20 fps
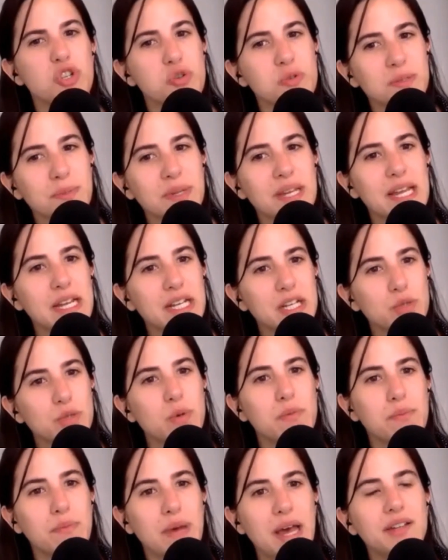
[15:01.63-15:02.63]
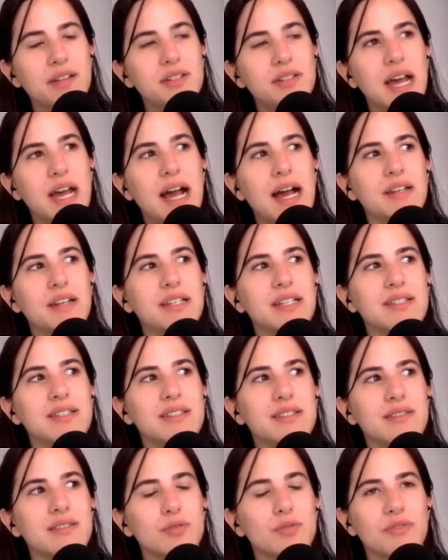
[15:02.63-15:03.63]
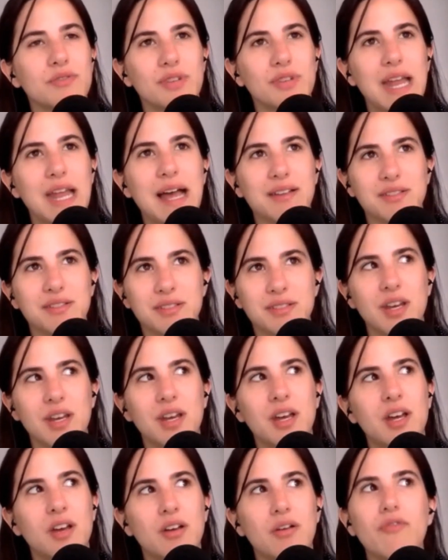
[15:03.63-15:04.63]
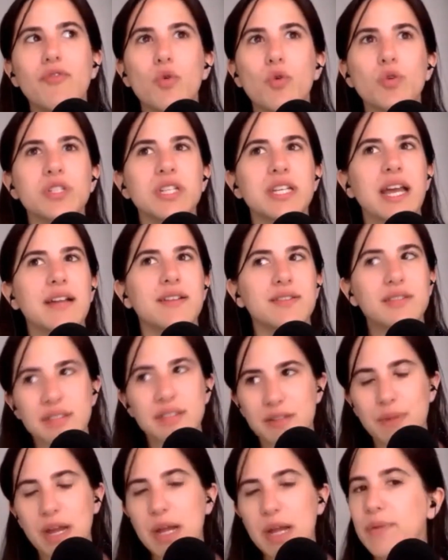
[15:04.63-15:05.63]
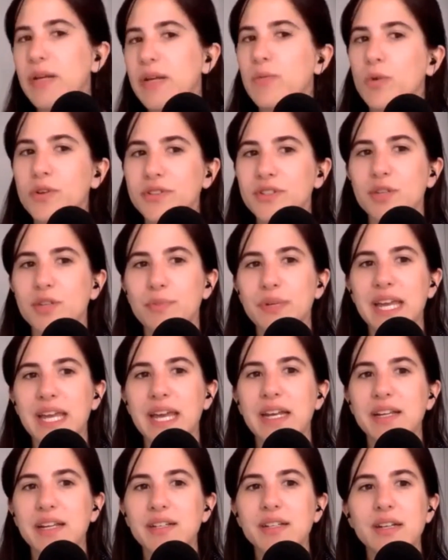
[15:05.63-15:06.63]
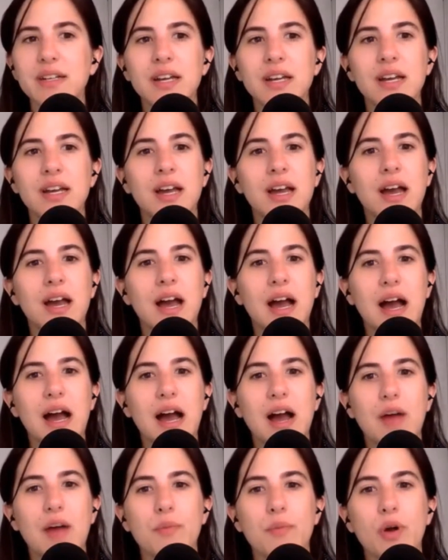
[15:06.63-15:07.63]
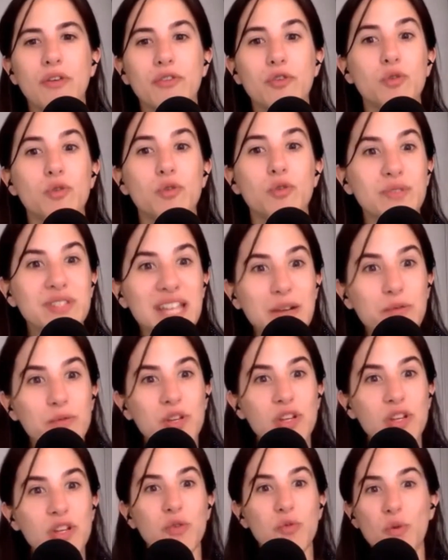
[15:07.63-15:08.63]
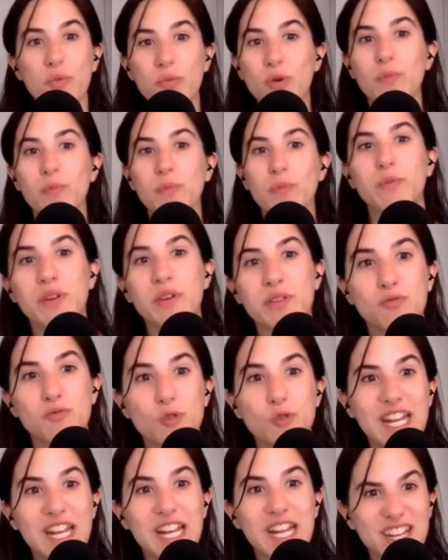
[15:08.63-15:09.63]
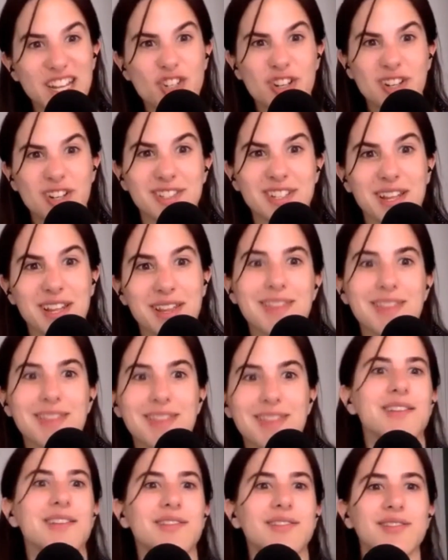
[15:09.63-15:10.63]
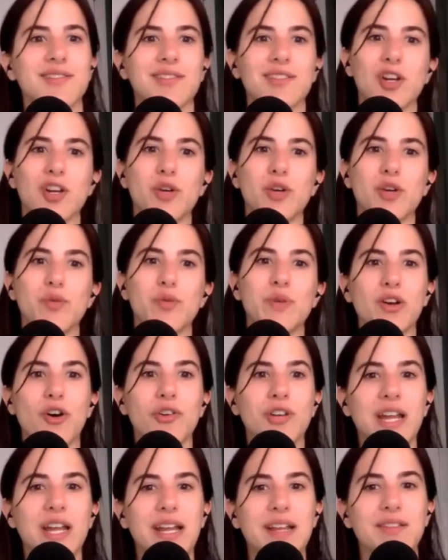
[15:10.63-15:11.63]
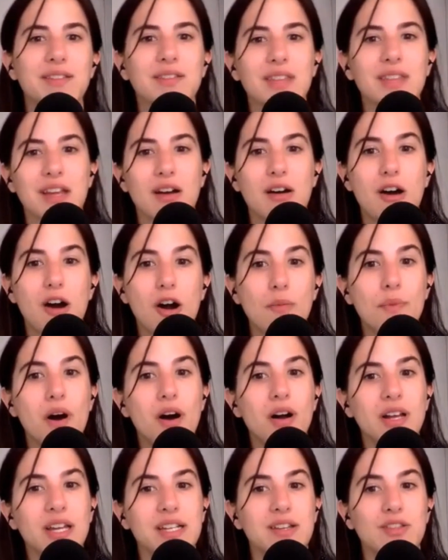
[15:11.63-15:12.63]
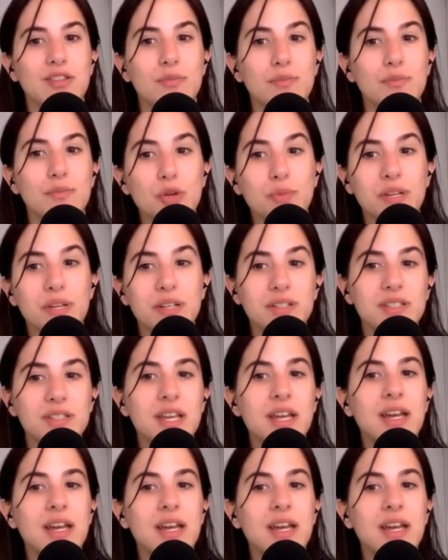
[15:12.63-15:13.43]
is beginning to embed, and it's sort of less fought against than maybe it was at the beginning. Of course, I would say, probably one of the really interesting things going on in the art market at the moment